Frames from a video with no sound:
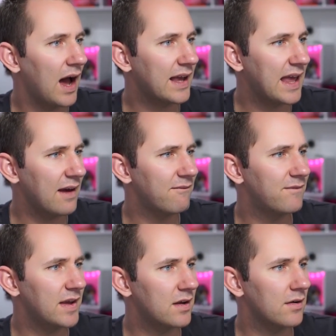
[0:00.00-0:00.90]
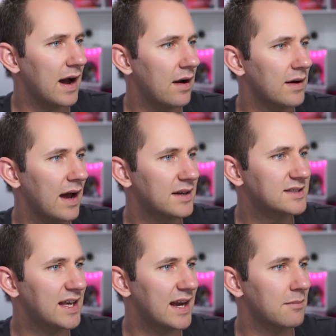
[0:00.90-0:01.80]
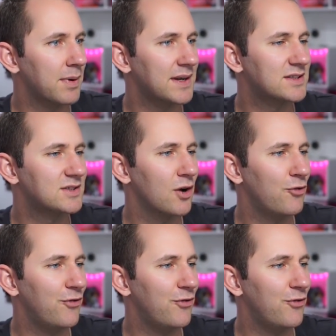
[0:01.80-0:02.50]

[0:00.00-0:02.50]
I can't figure out how to set it, but it's so